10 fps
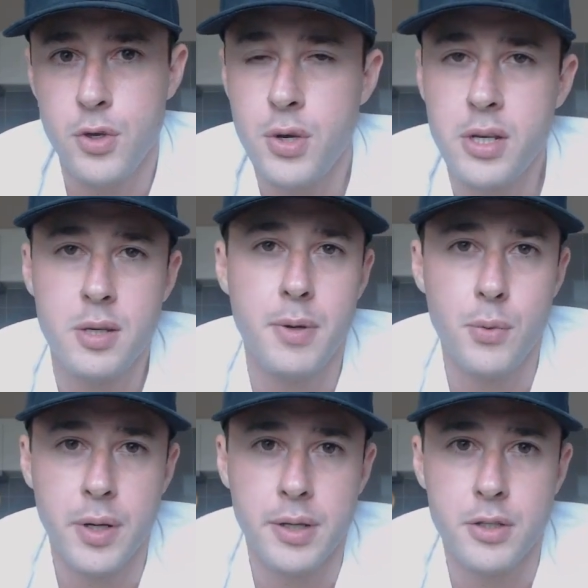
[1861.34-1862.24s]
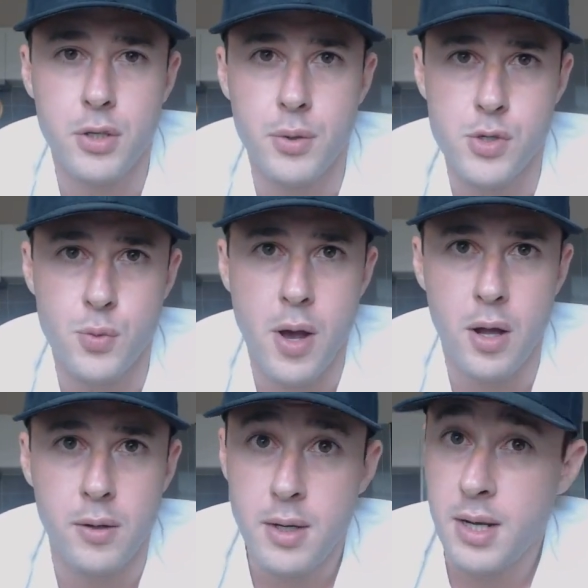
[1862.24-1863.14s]
you need to be willing to as
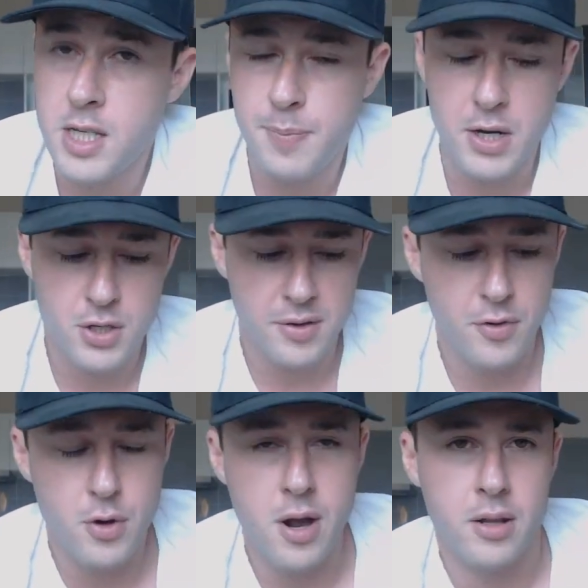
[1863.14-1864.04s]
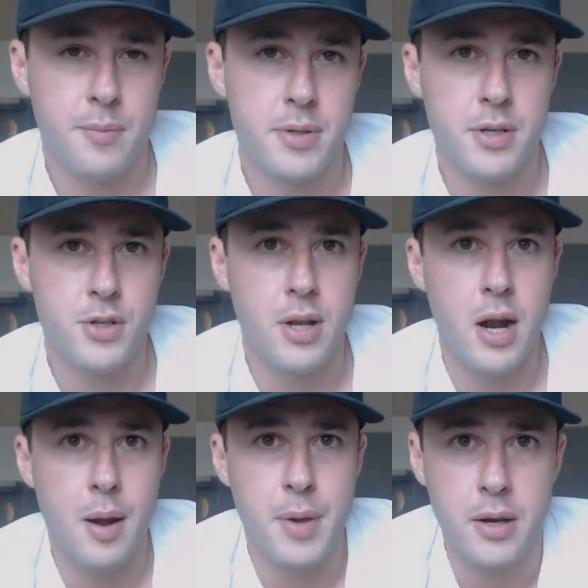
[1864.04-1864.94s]
well, especially if you're not in the position
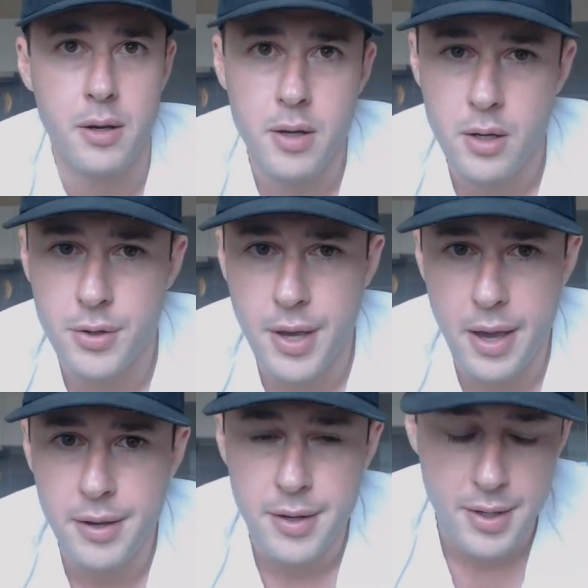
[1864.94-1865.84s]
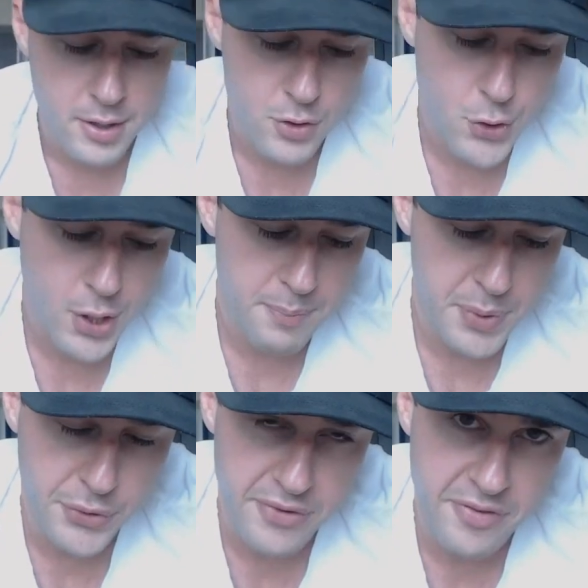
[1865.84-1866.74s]
I'm in. Okay, you got to
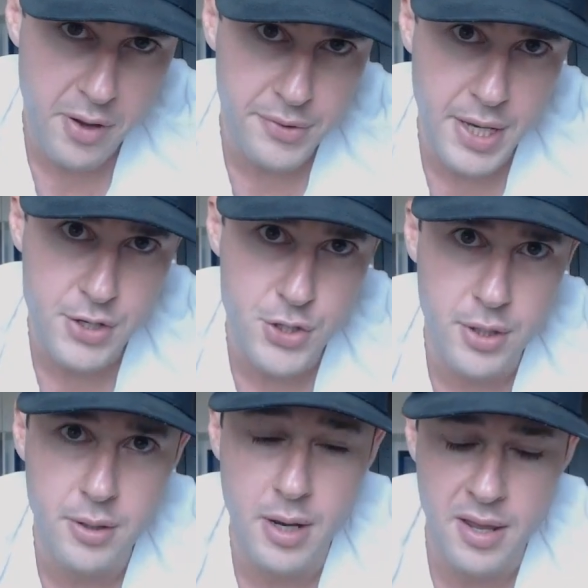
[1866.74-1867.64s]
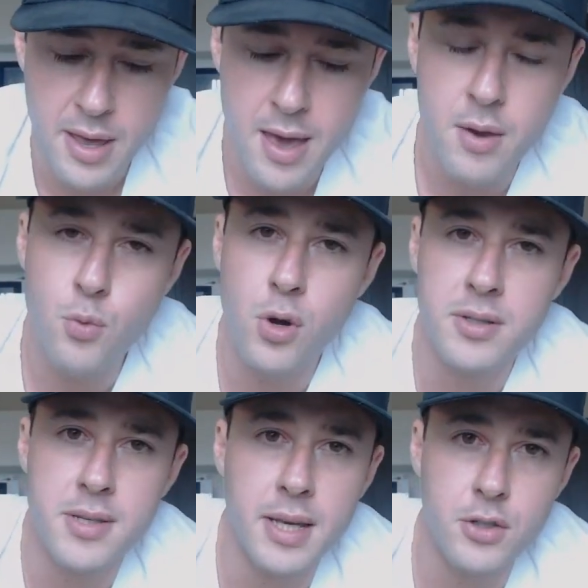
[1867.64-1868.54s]
build the foundation, and then
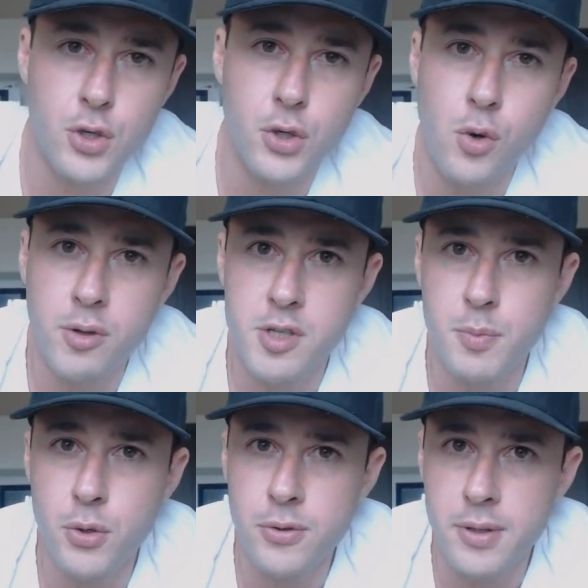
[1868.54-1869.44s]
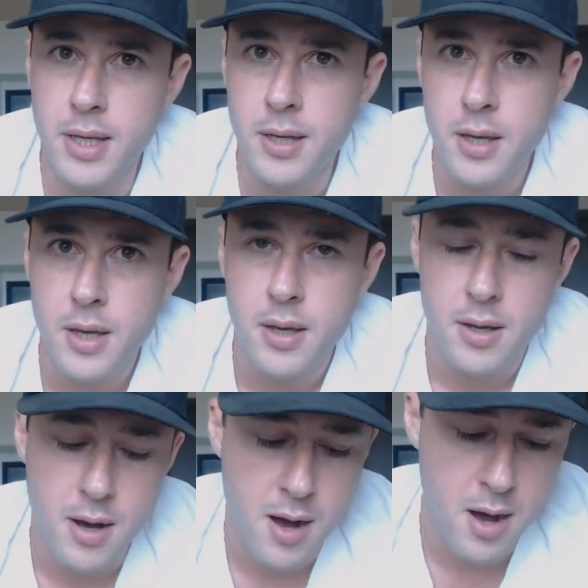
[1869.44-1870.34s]
once things are going smoothly,
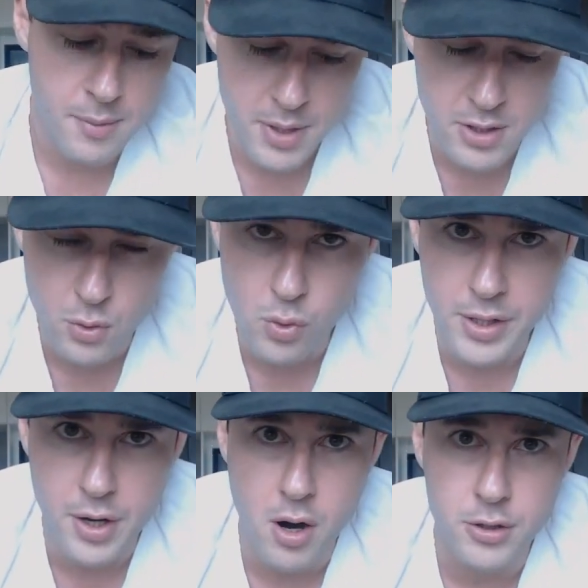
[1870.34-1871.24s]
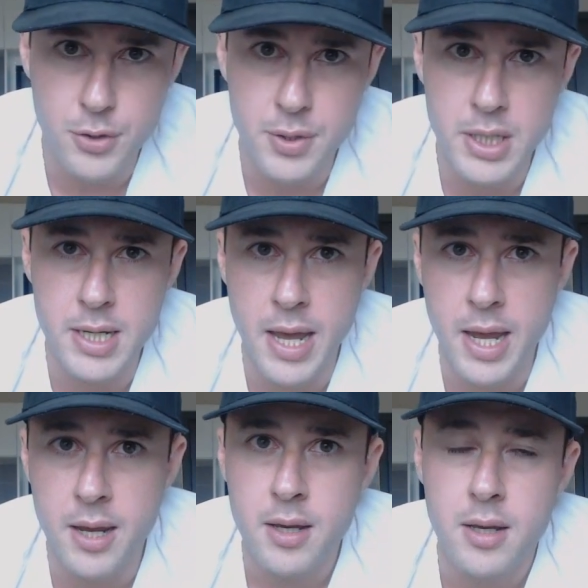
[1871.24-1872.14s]
and you're working hard during the
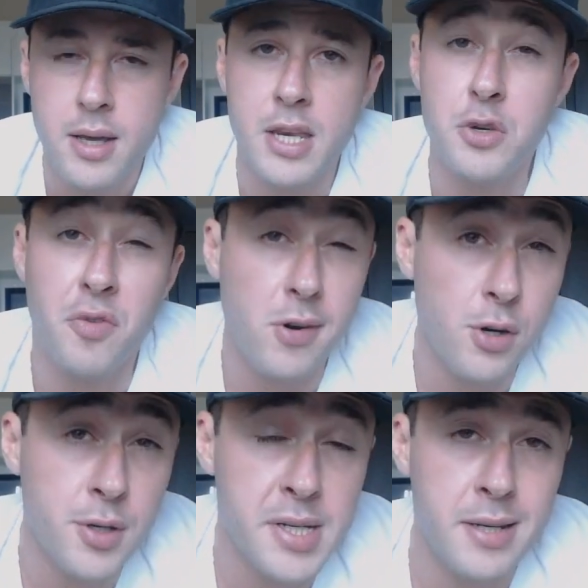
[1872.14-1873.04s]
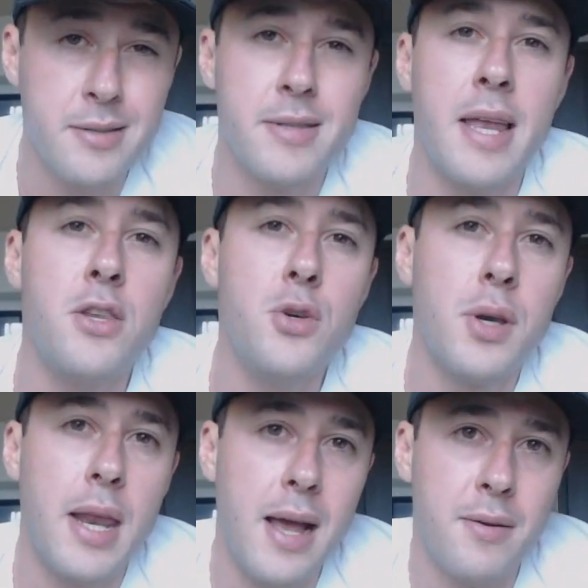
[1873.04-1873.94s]
day, and you've earned it, then you
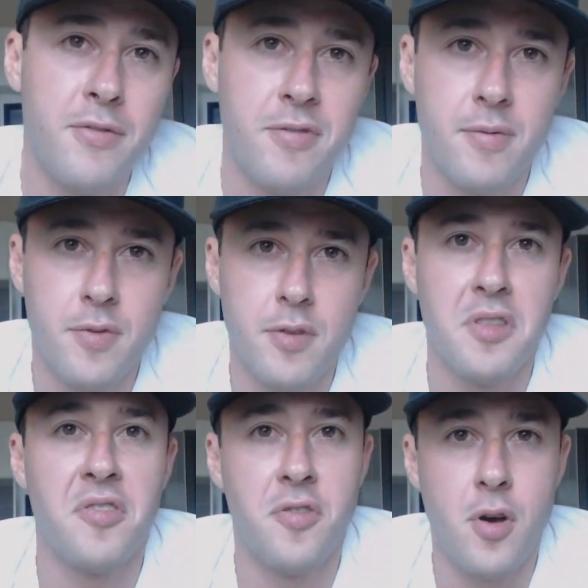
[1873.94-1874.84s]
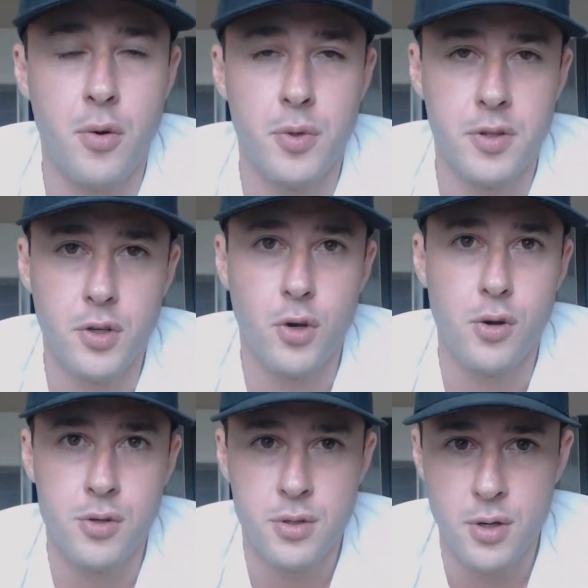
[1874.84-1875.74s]
can have the fun with the
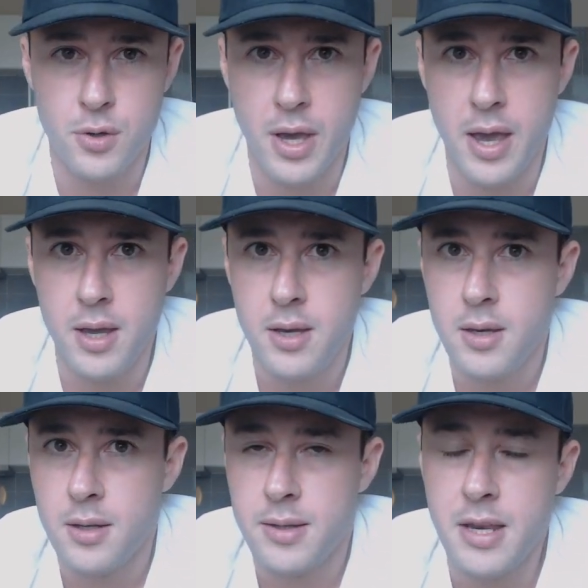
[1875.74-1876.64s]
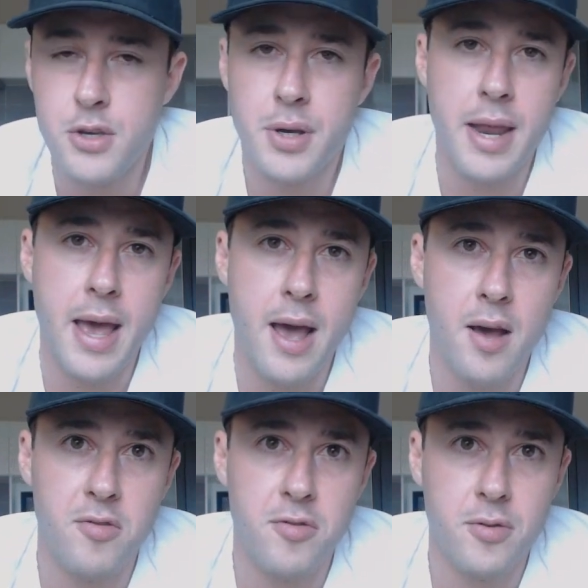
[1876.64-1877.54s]
girls. Okay, then you can
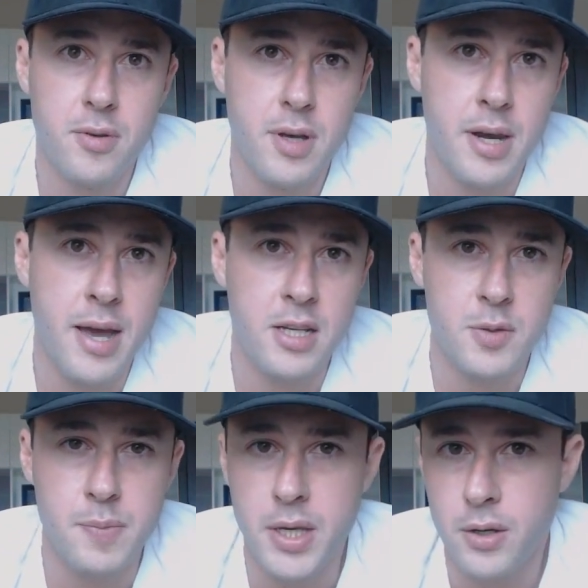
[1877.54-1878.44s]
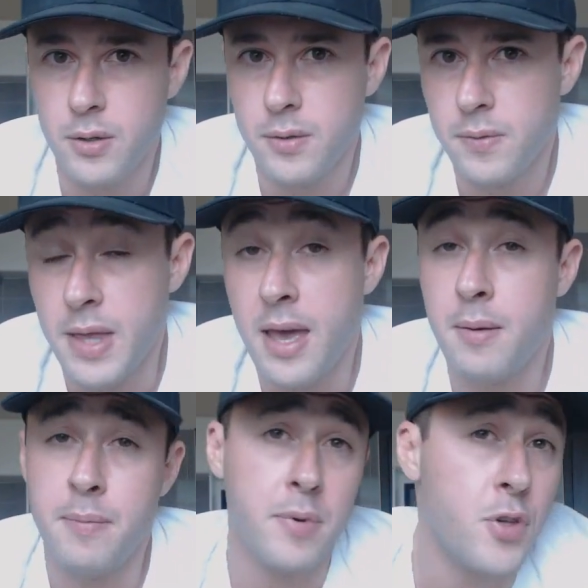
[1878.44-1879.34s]
have a nice meal.
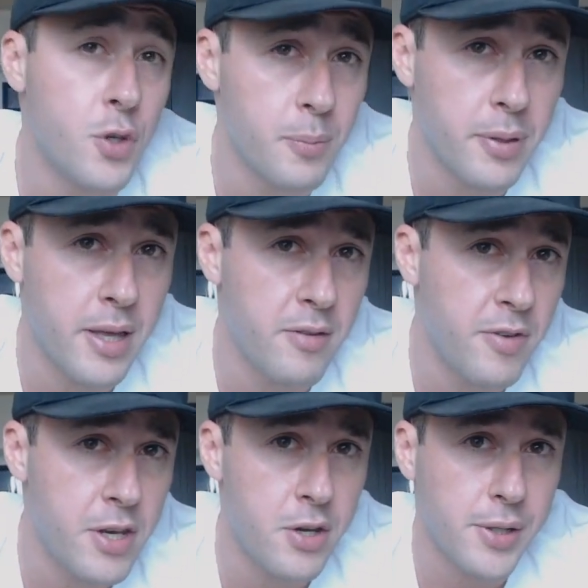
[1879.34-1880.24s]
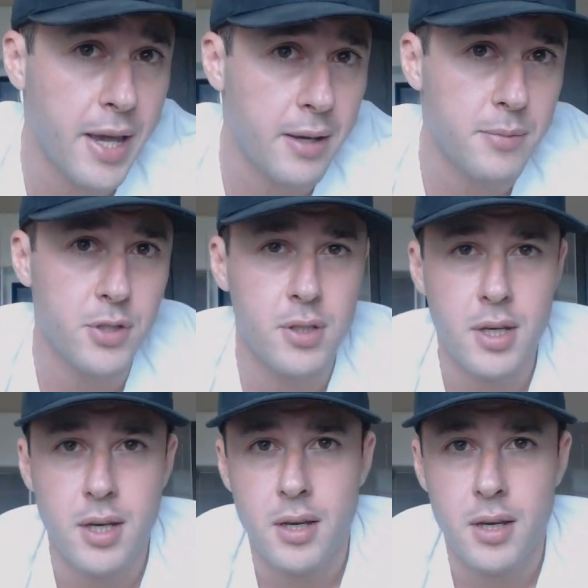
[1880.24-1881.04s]
Then you can play the video games.